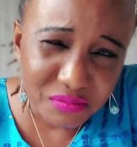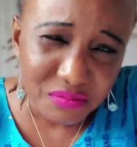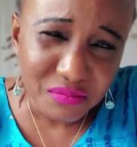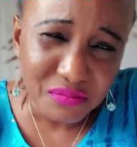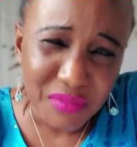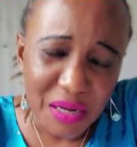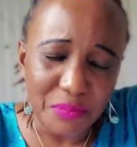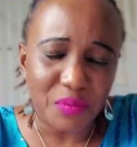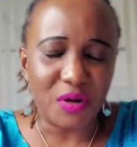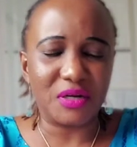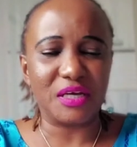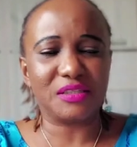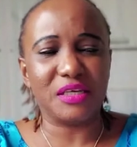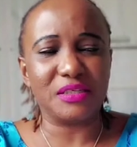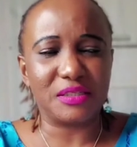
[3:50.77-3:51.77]
my
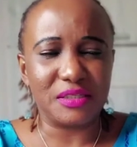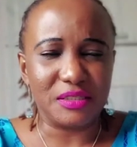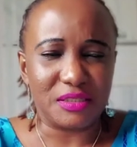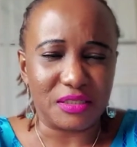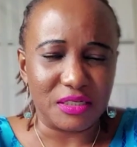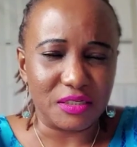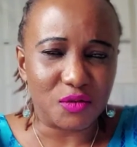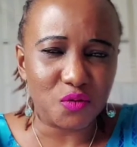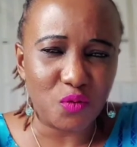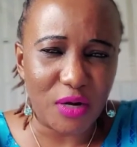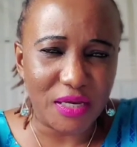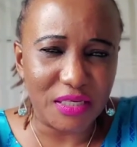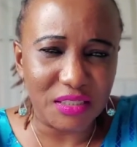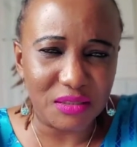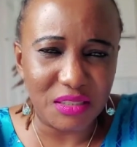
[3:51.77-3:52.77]
brothers and sisters who are
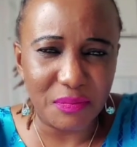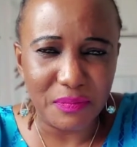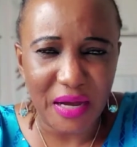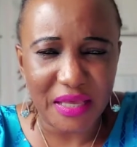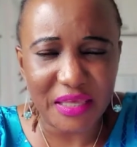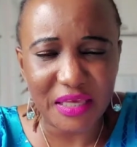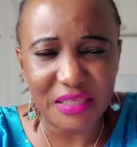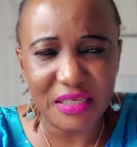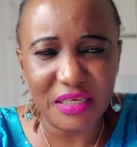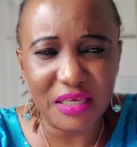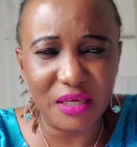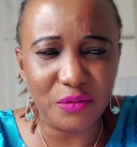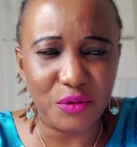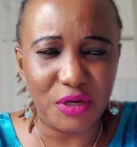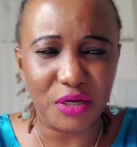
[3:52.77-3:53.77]
in the Makeni
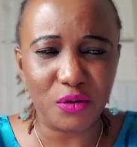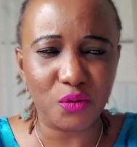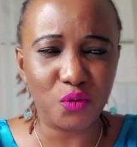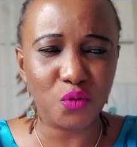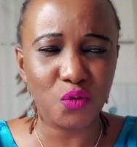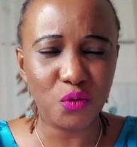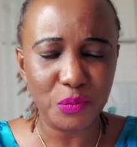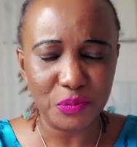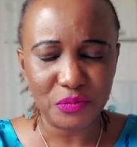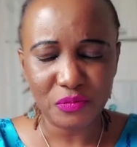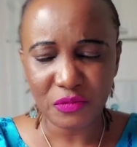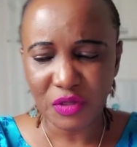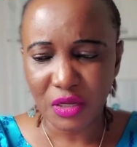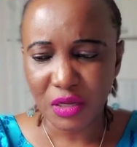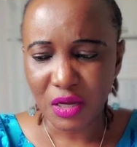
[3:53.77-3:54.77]
area, who
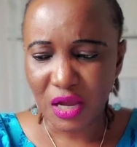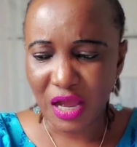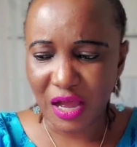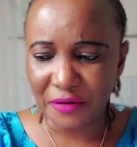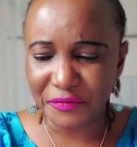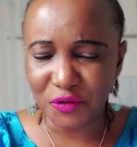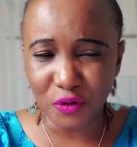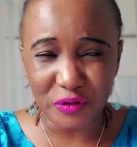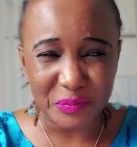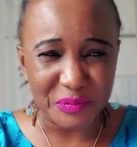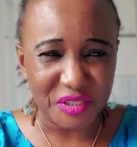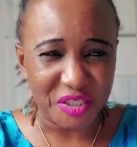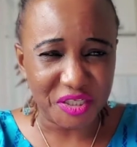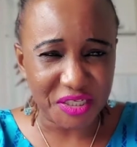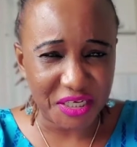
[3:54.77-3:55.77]
have those
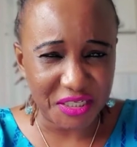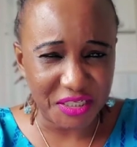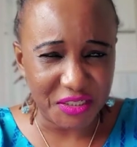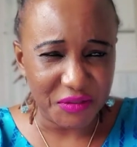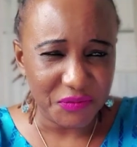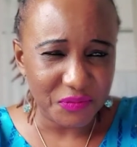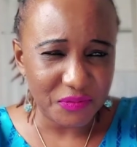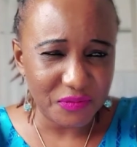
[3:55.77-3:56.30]
machete,